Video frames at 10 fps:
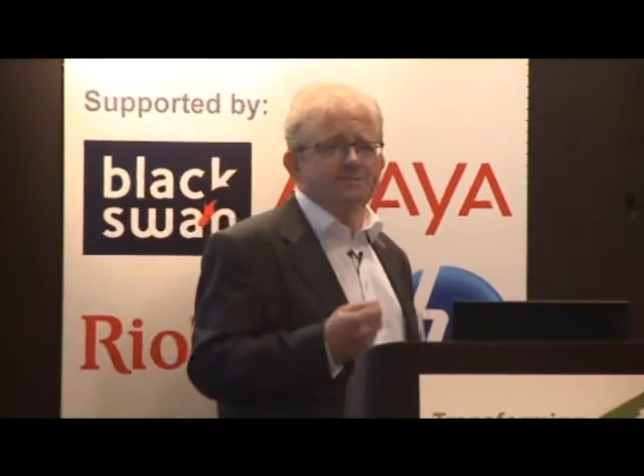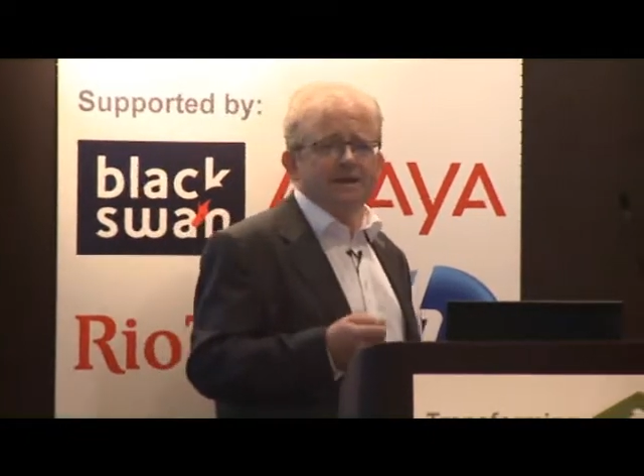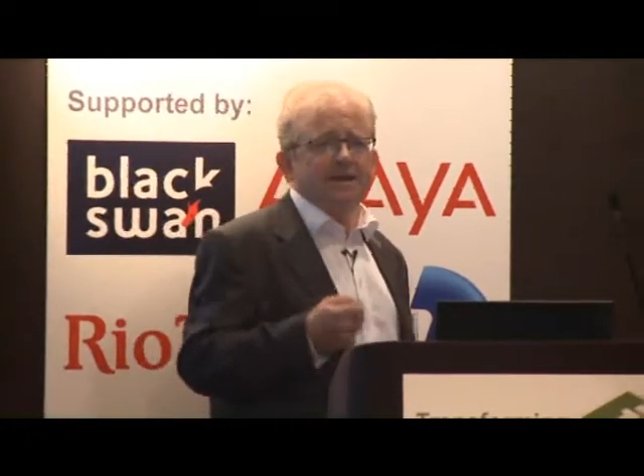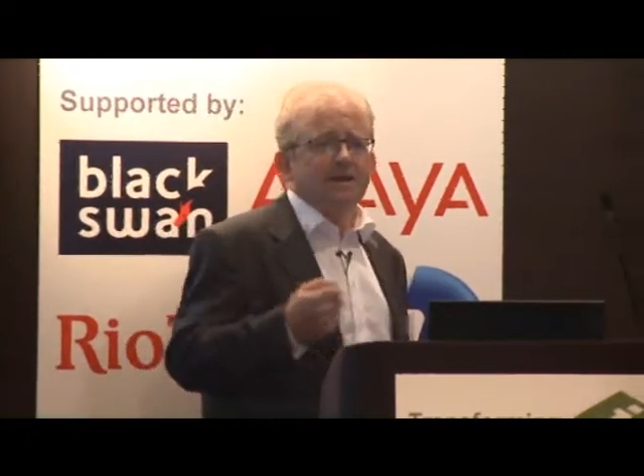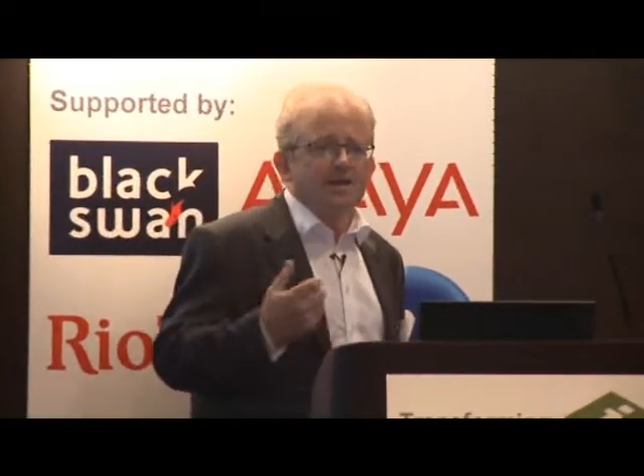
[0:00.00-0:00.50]

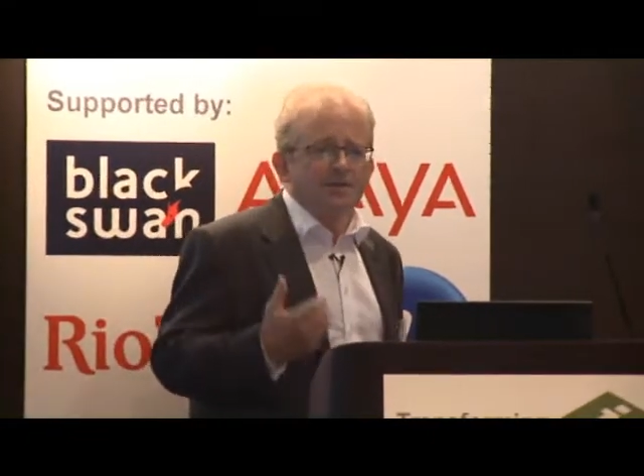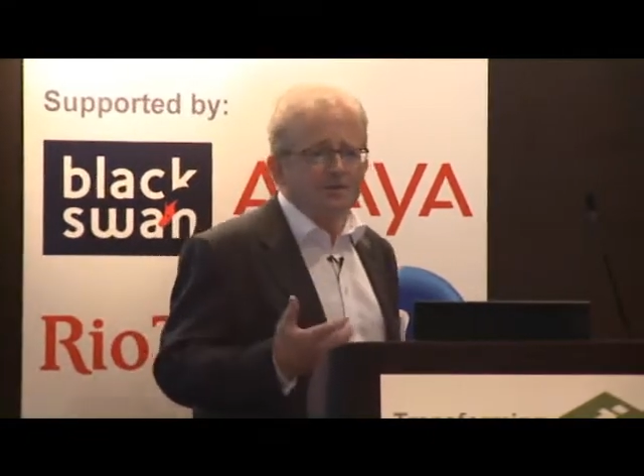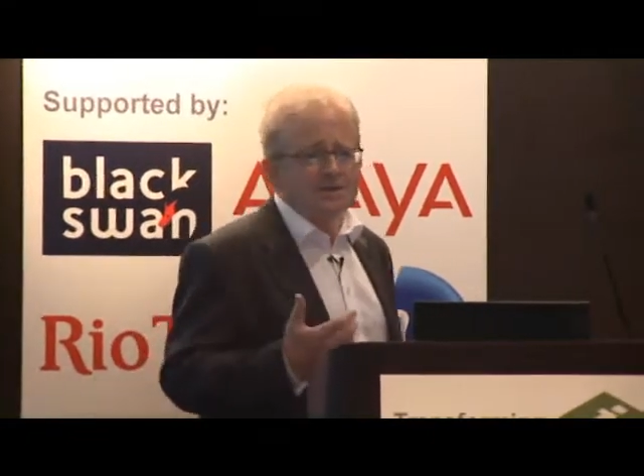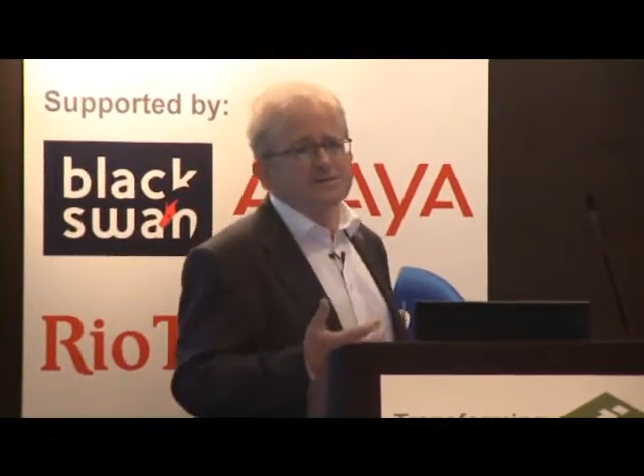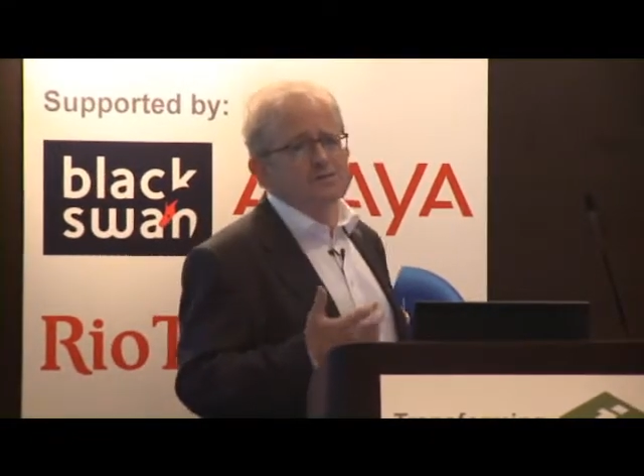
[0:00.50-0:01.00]
pain.
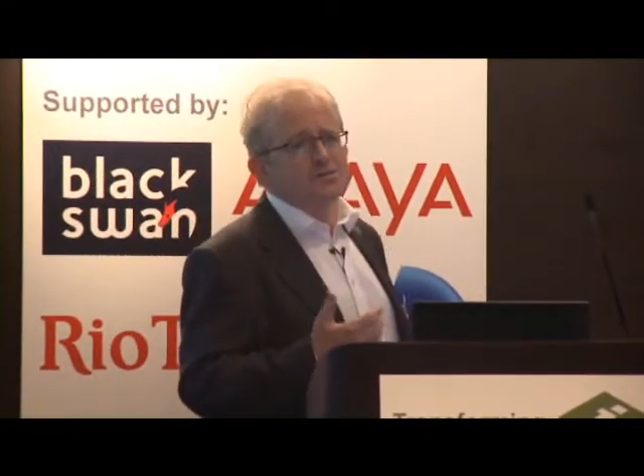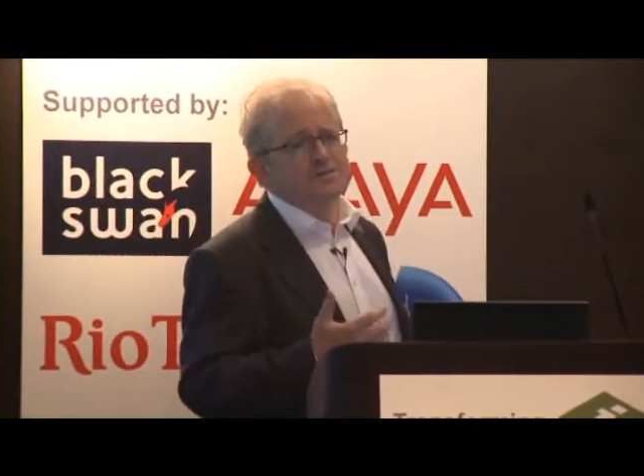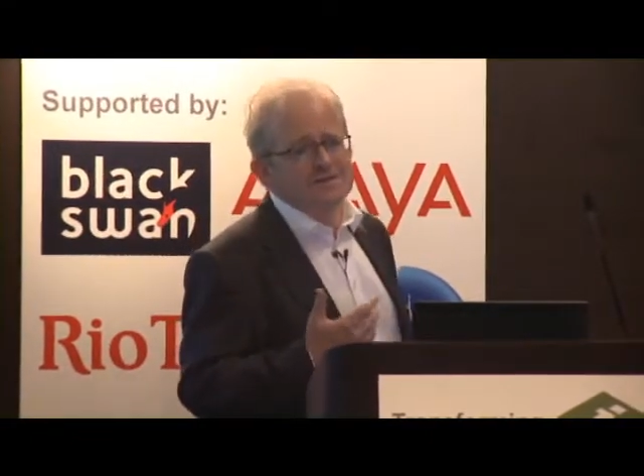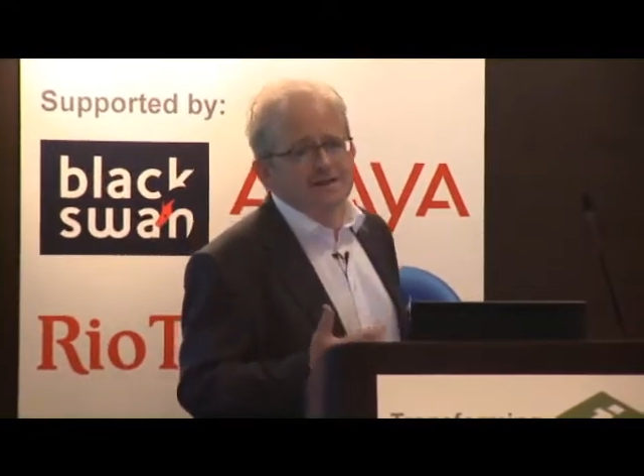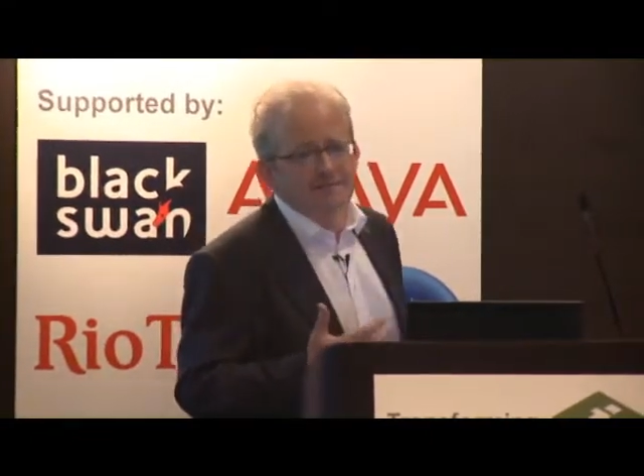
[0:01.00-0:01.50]
There is no
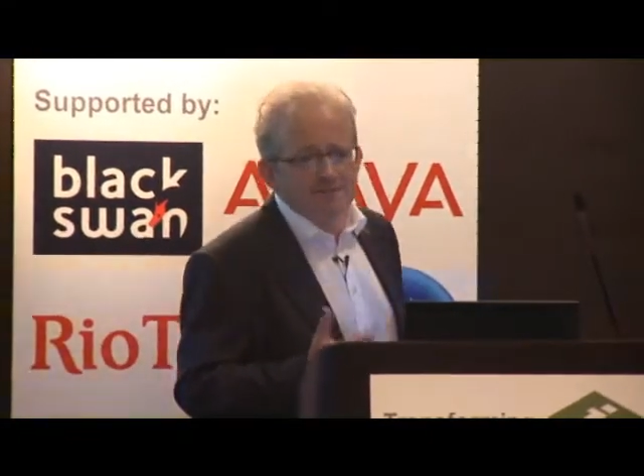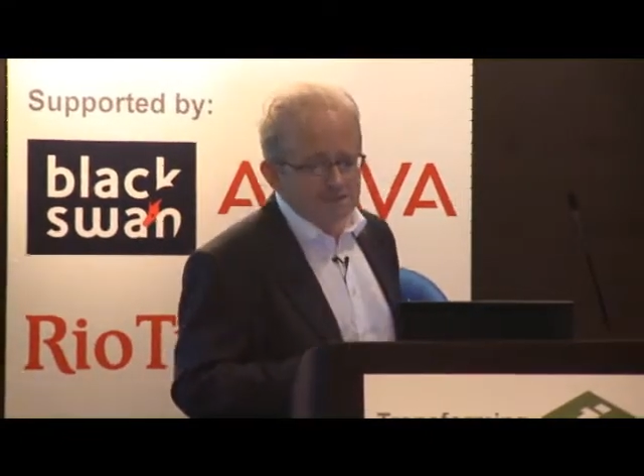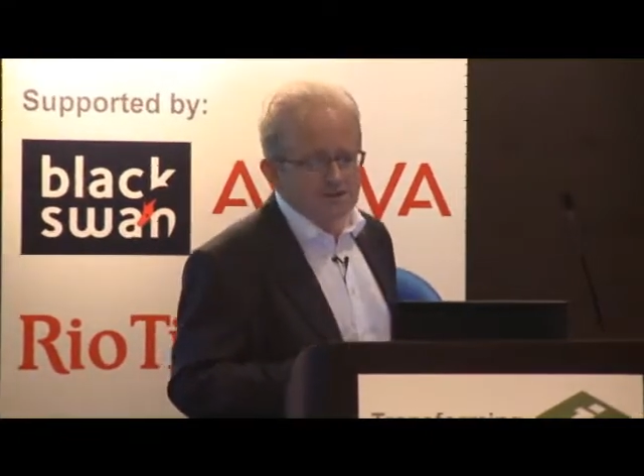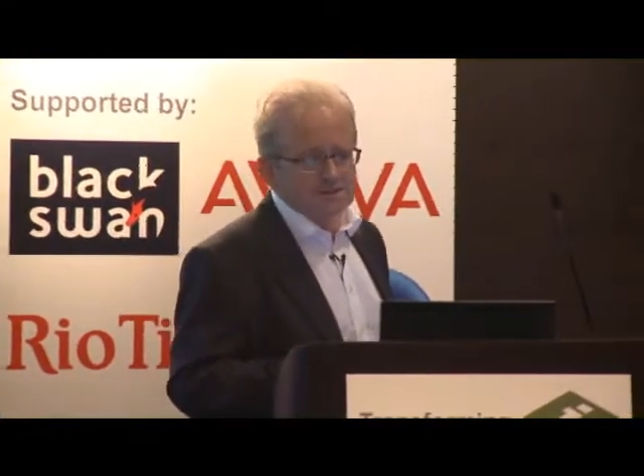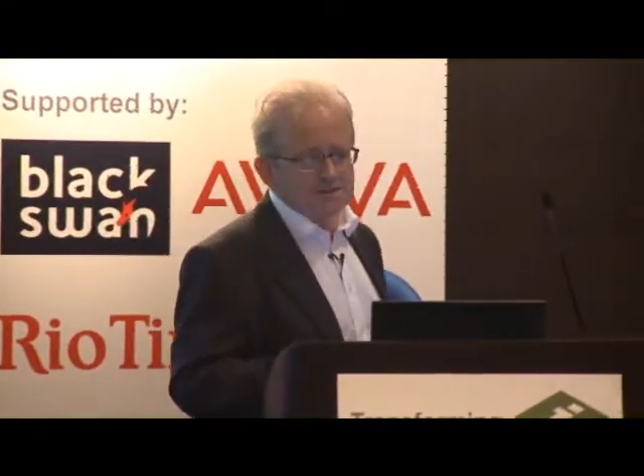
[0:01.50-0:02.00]
silver
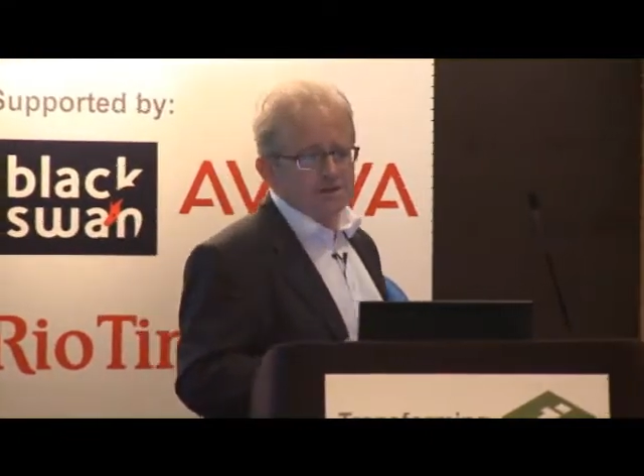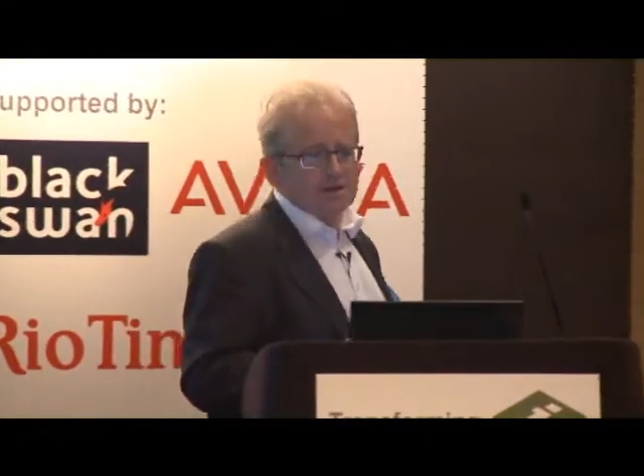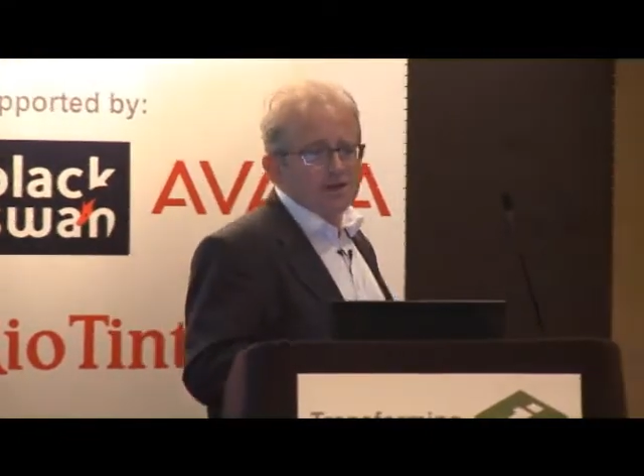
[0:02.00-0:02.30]
bullet.